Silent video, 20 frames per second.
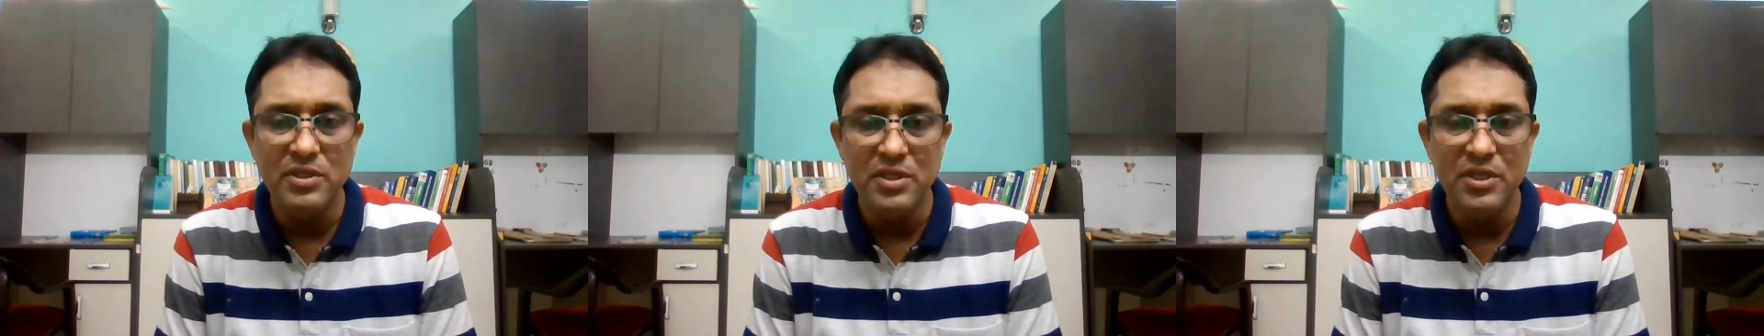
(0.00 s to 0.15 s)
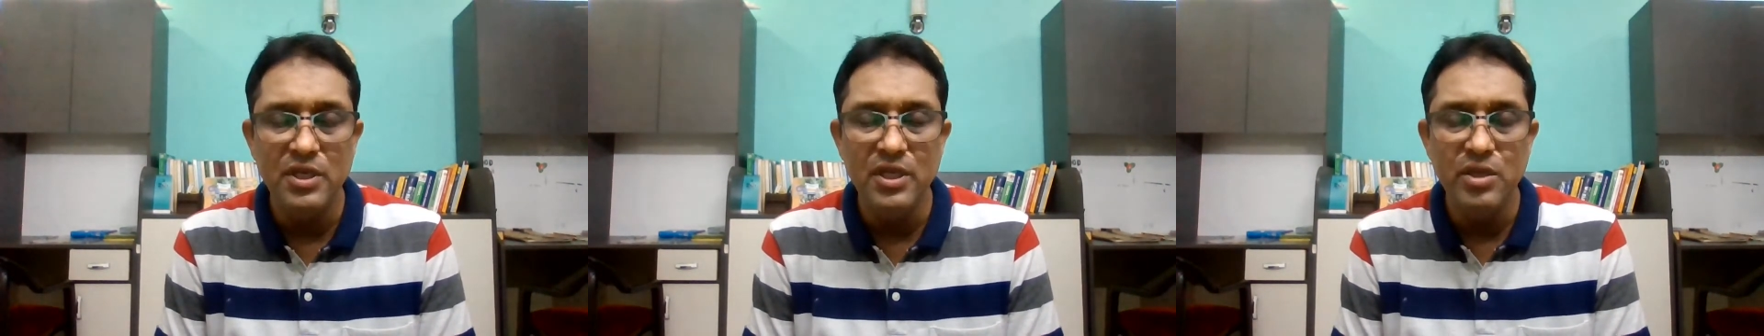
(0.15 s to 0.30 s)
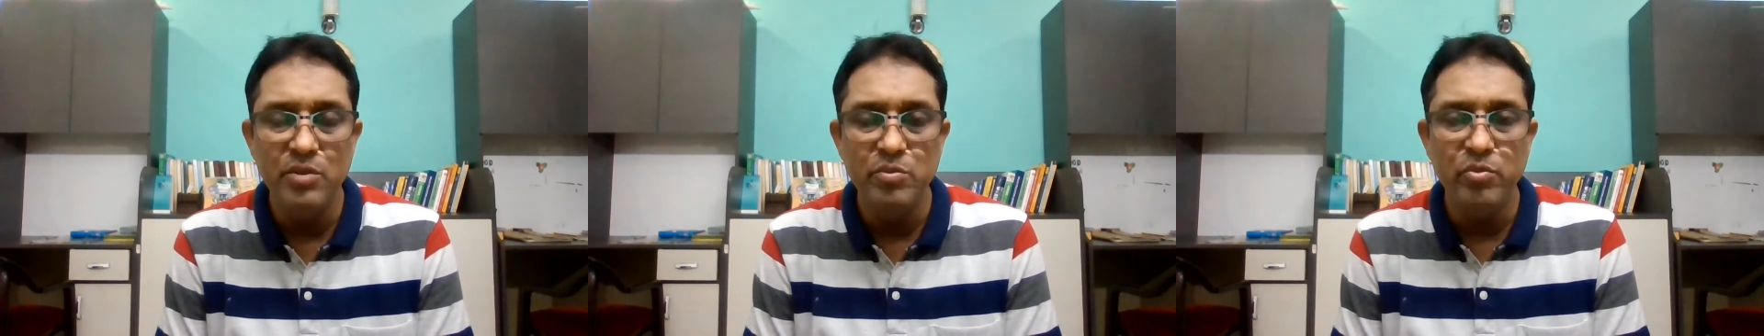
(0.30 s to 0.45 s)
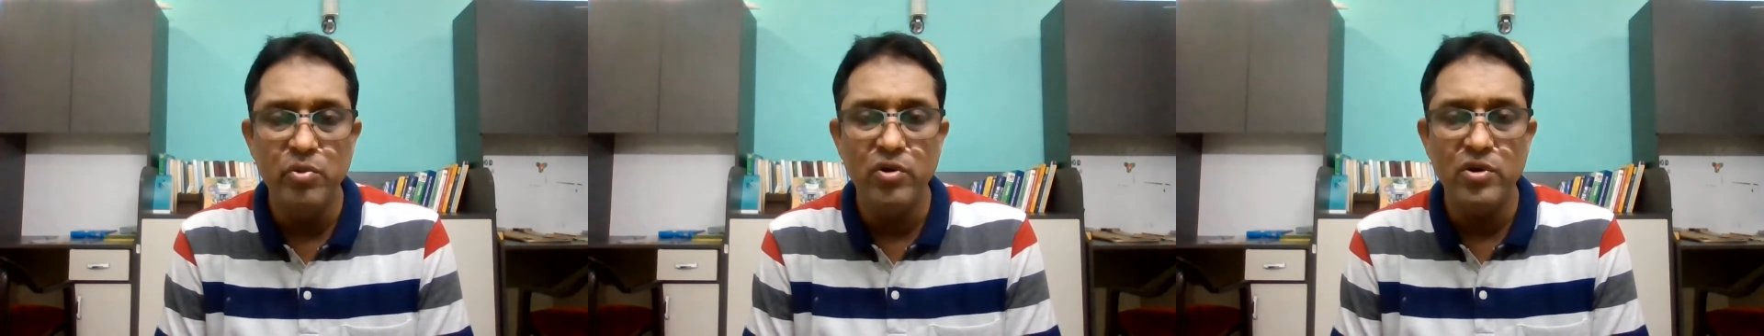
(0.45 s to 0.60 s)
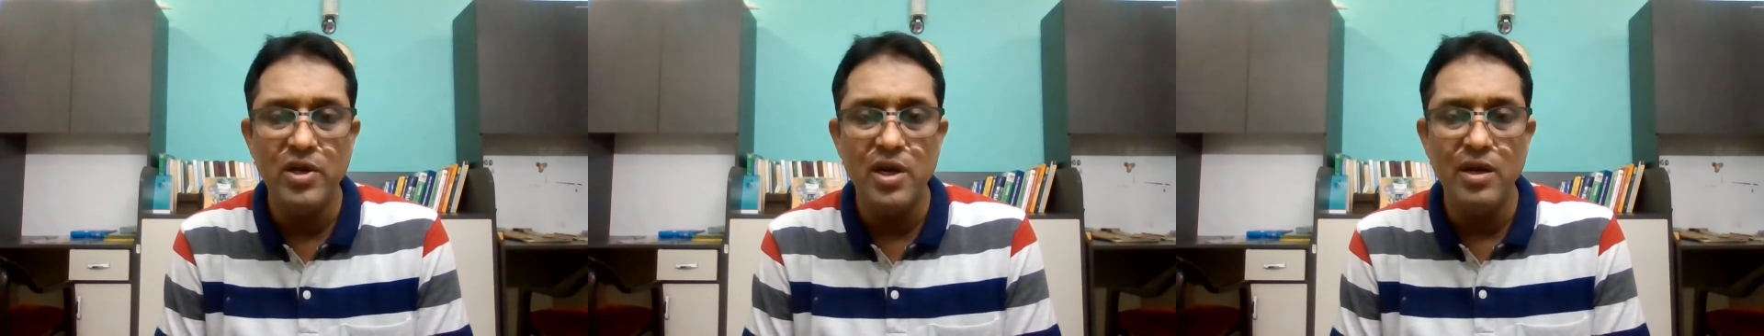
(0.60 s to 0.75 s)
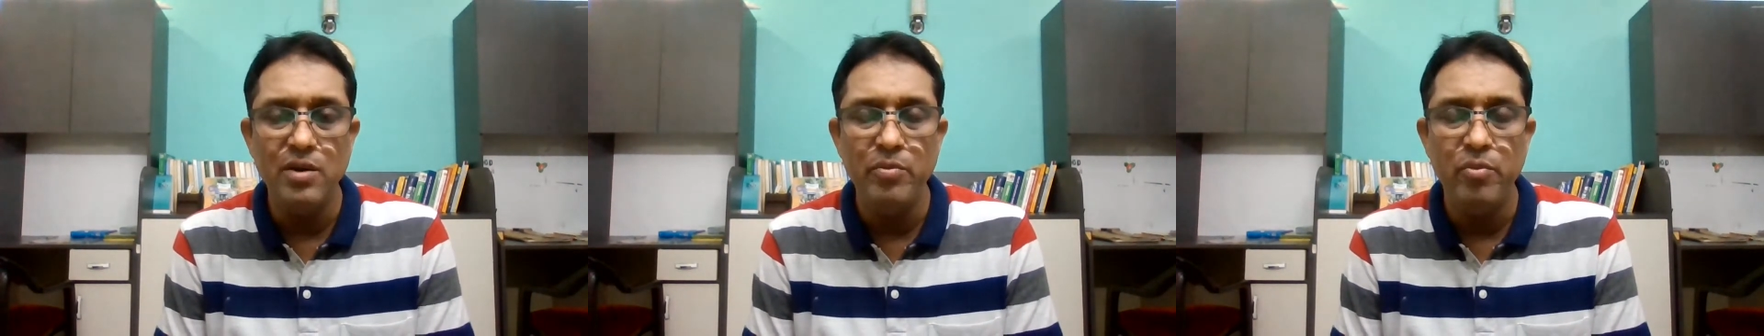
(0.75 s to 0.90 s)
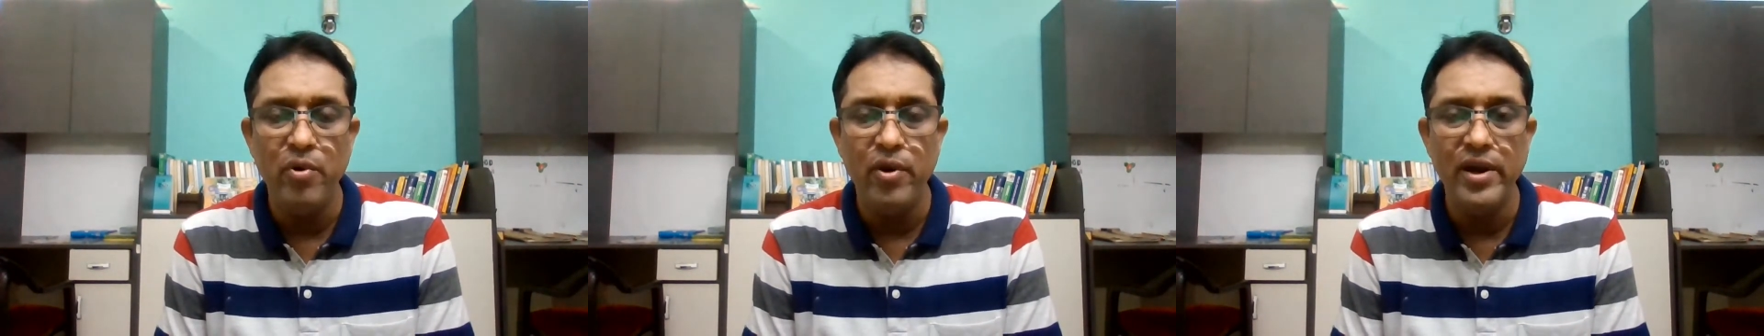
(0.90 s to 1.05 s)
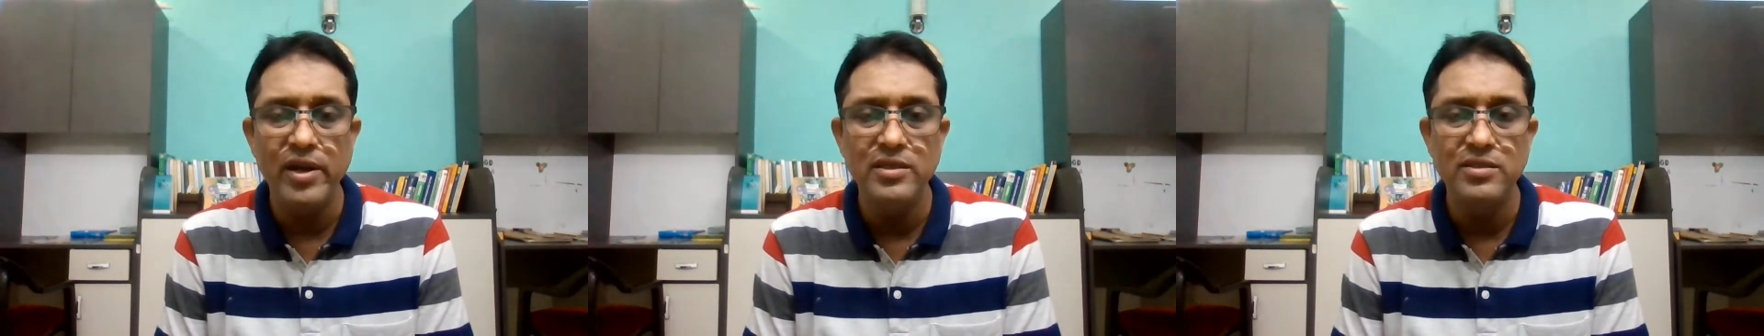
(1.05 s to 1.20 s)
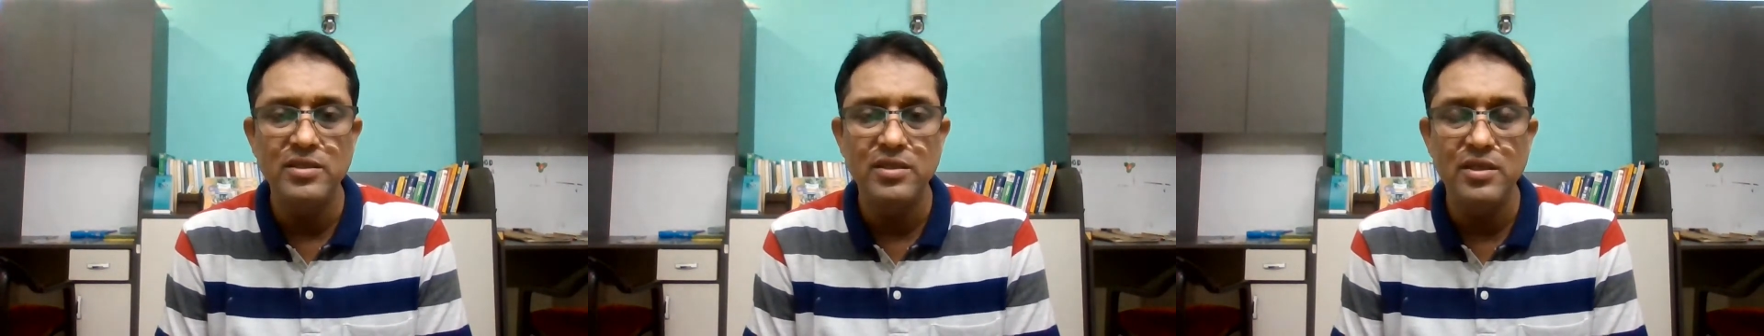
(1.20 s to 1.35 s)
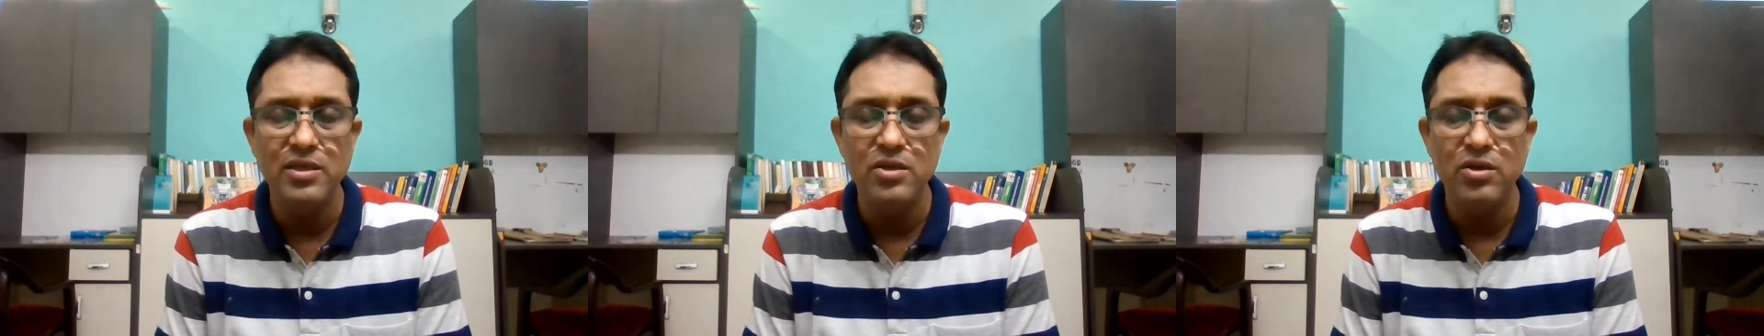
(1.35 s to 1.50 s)
three important
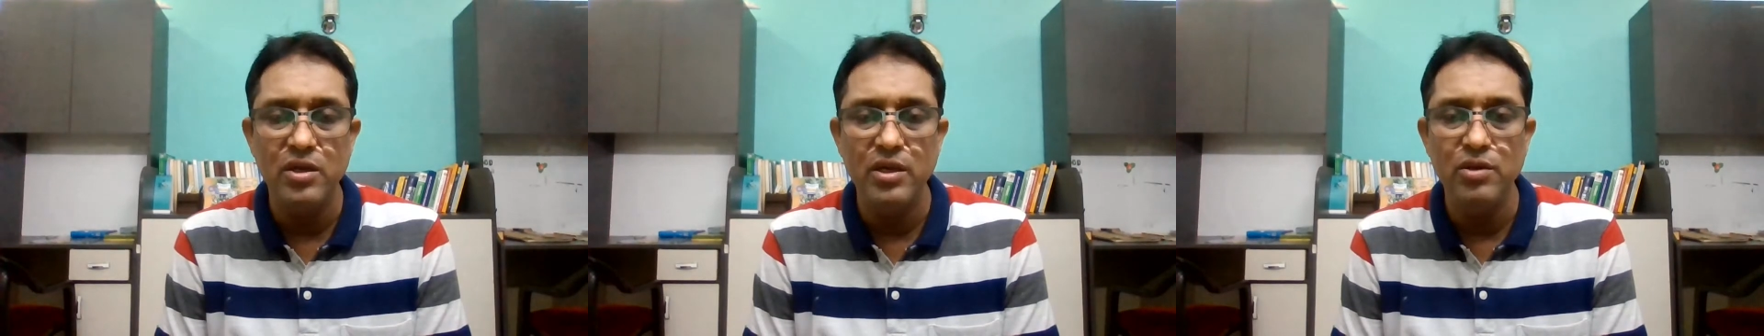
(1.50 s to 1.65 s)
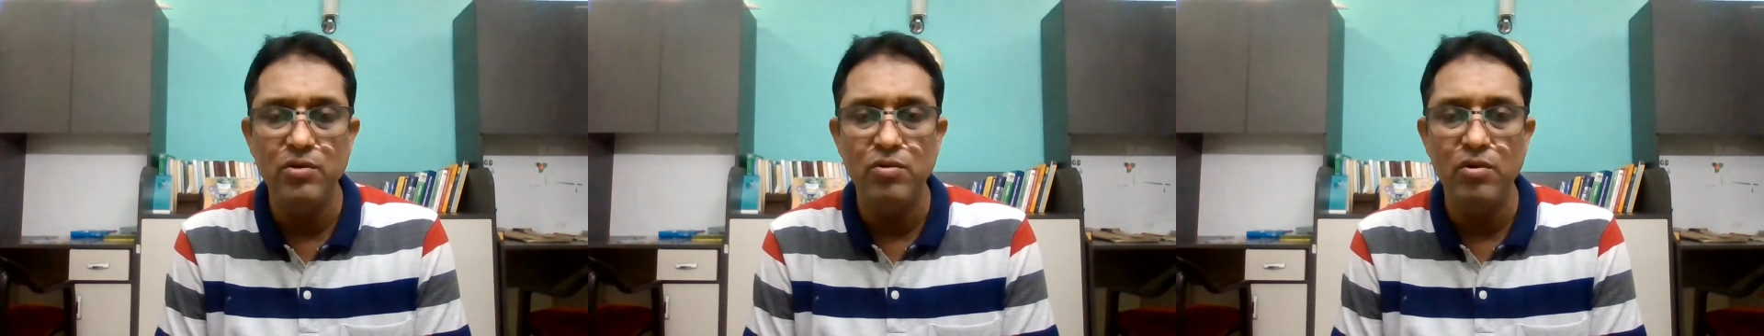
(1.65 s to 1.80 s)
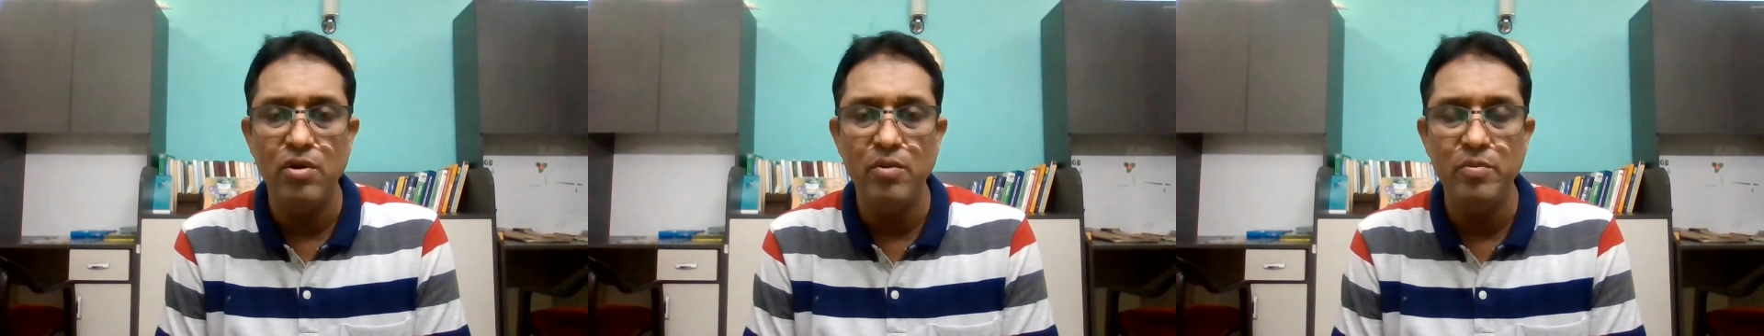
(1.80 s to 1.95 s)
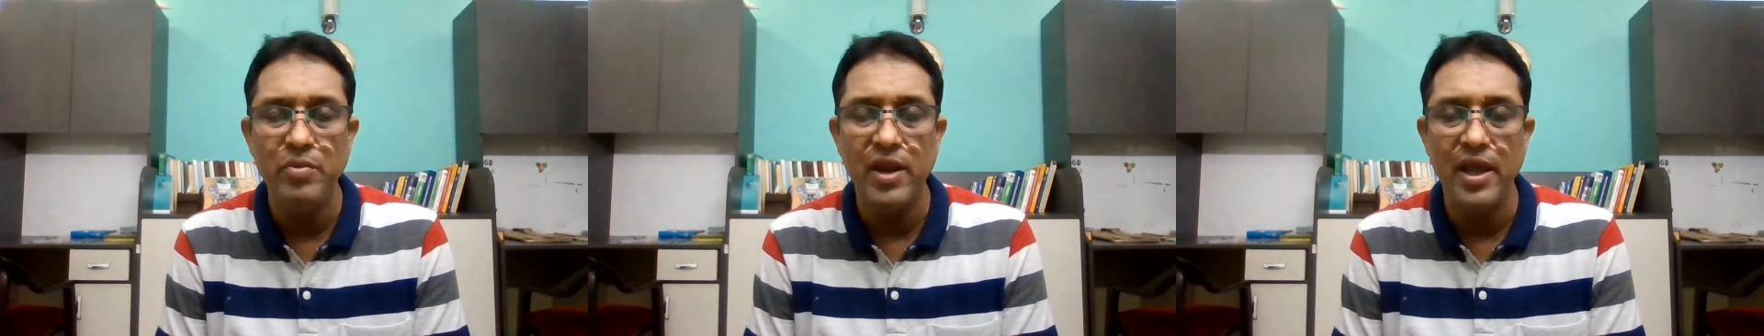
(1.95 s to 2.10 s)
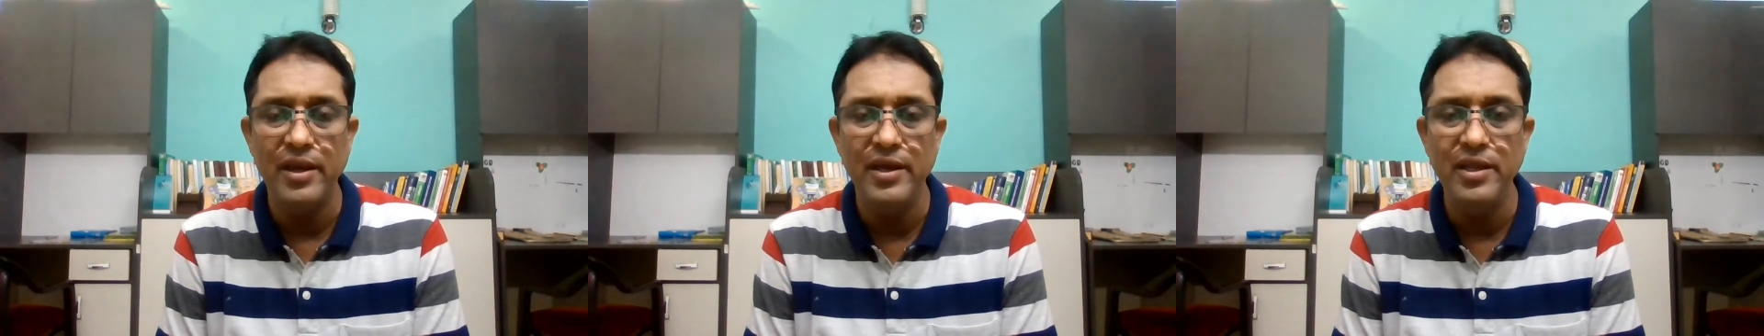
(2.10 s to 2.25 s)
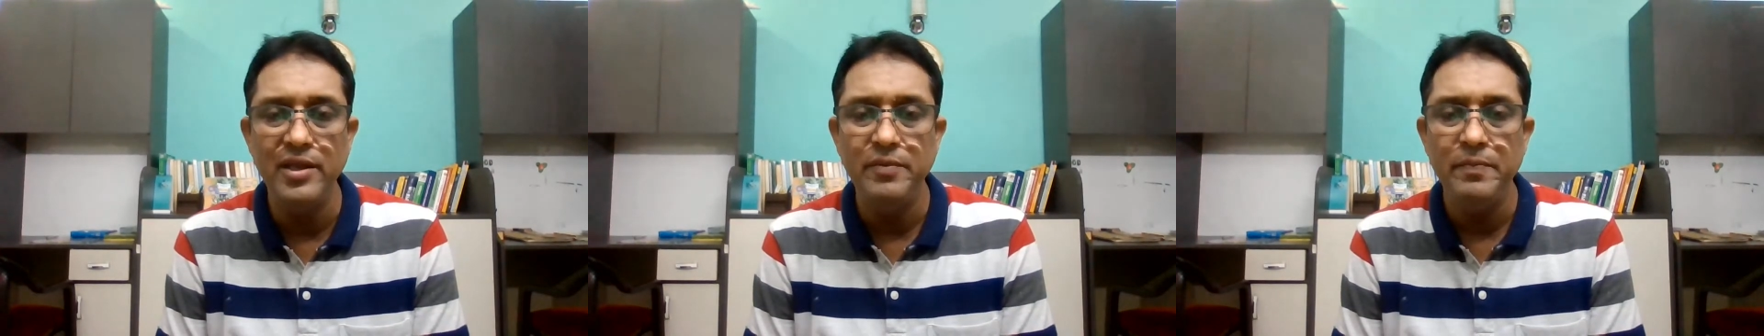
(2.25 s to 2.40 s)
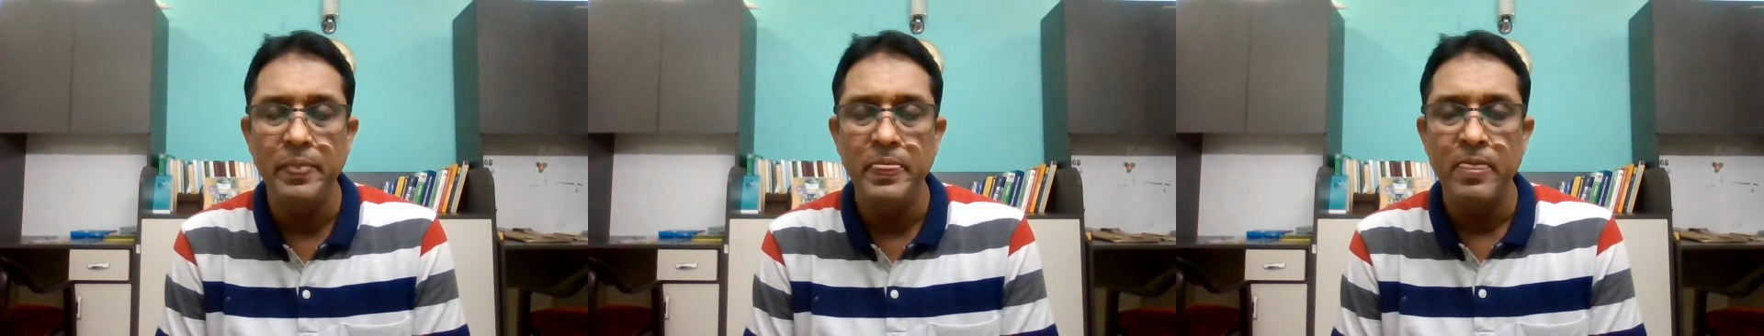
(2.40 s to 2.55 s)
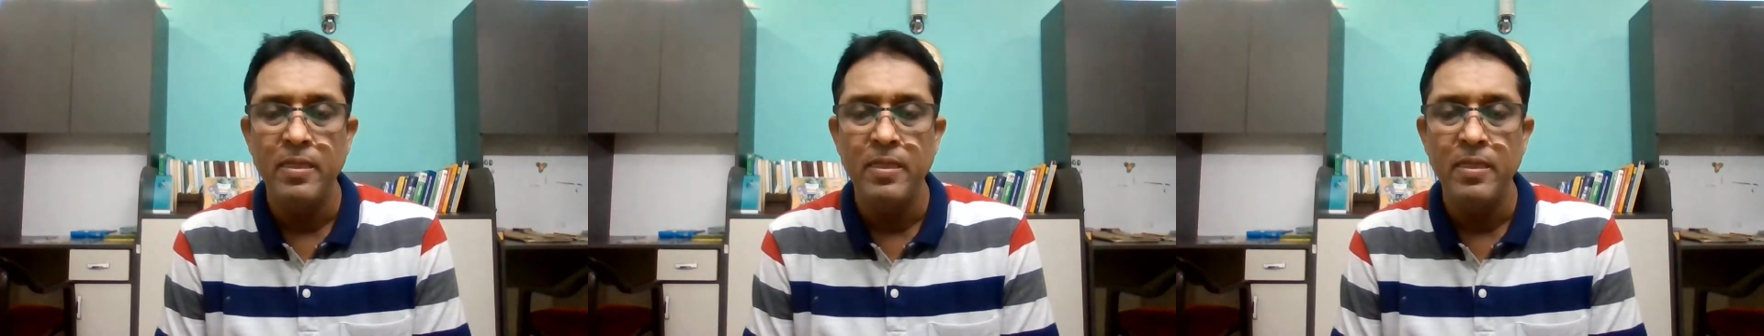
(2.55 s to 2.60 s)
points in curriculum planning.